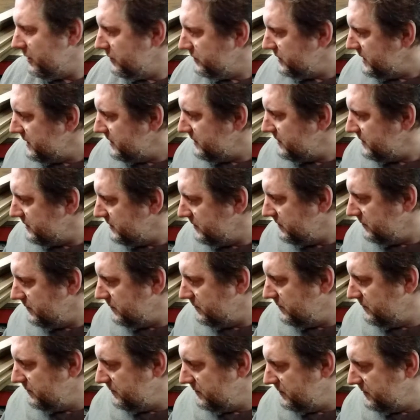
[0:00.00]
goes into
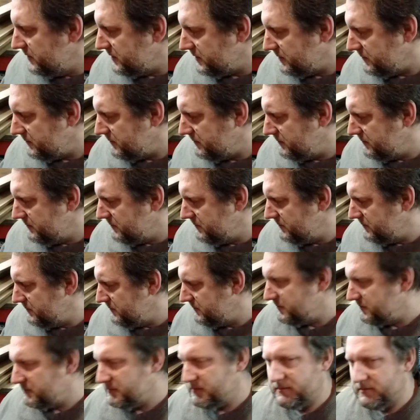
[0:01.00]
just
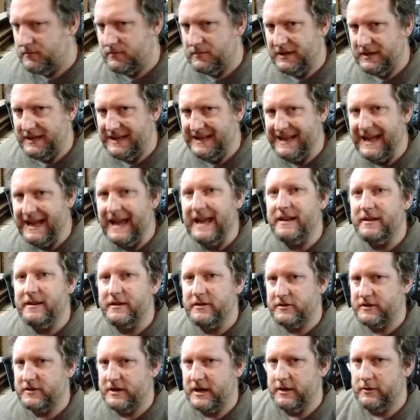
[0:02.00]
getting
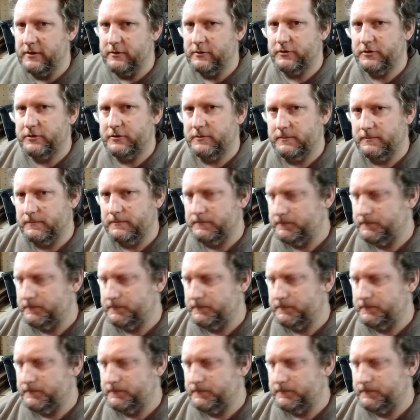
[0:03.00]
the scales.